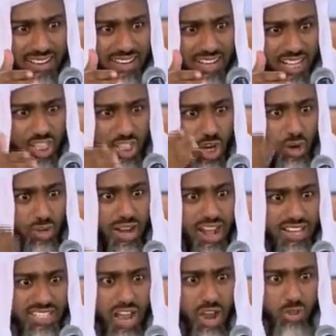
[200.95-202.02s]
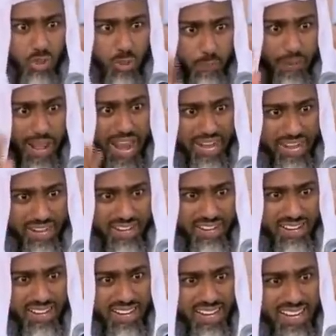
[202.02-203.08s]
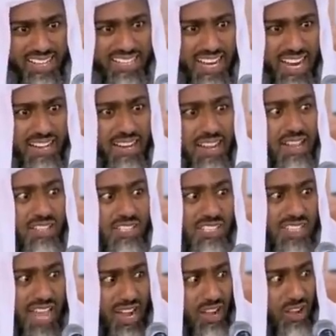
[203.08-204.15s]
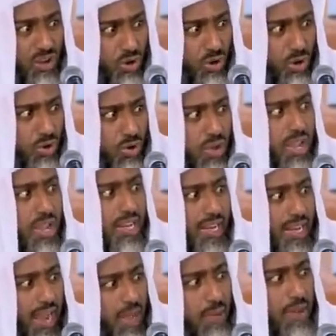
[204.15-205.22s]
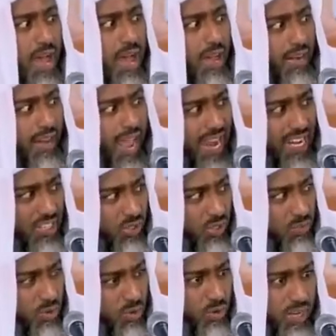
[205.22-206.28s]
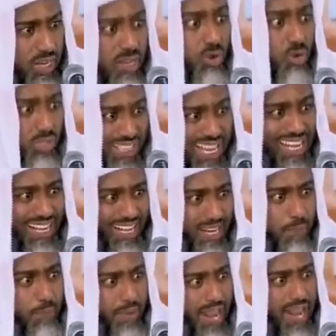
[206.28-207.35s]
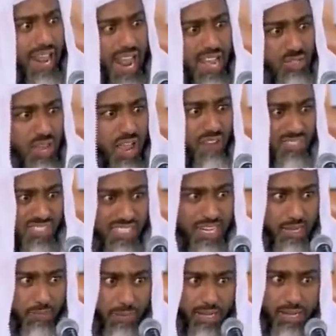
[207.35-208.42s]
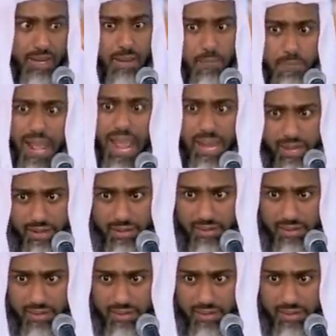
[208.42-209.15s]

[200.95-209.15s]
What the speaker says: He showed us how to pray. He said, Sallu kama ra'aytumuni usalli. Pray as you have seen me praying.